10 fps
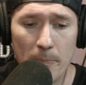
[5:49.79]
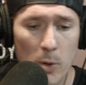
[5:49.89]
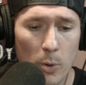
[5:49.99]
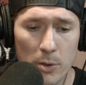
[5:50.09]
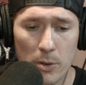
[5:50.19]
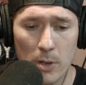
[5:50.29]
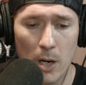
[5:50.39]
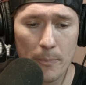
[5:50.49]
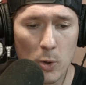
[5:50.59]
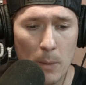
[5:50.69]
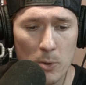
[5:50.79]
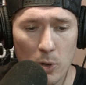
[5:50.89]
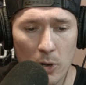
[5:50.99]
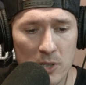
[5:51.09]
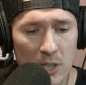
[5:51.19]
who are doing
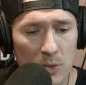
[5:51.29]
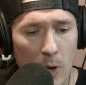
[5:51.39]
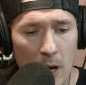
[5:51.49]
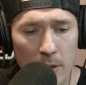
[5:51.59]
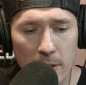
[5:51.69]
cryptocurrency as well,